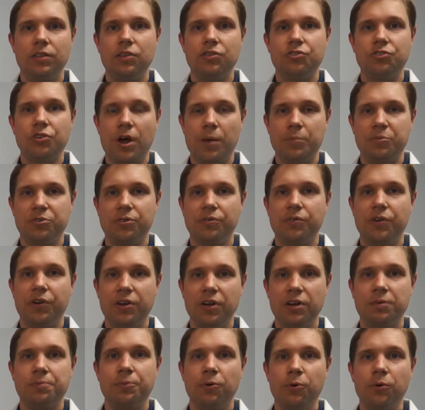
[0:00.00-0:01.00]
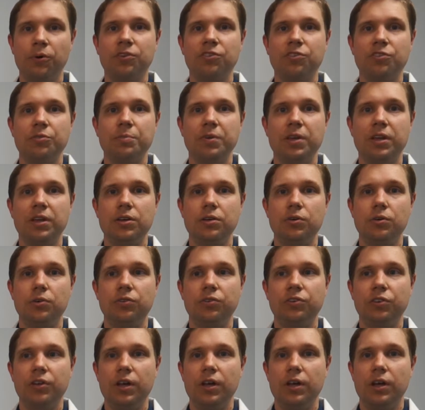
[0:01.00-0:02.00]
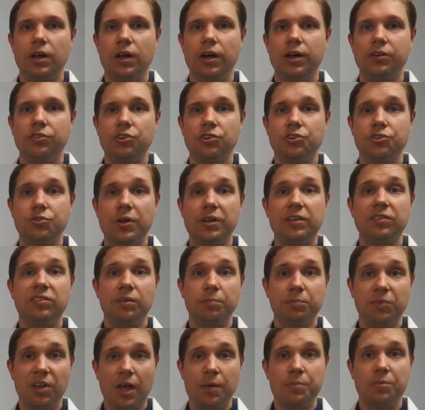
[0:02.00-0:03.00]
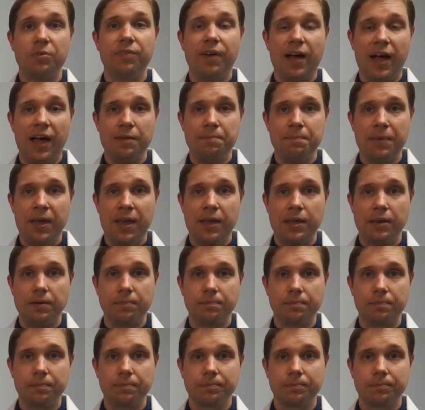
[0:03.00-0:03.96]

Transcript: These drops are very important to be used to treat some type of eye pain.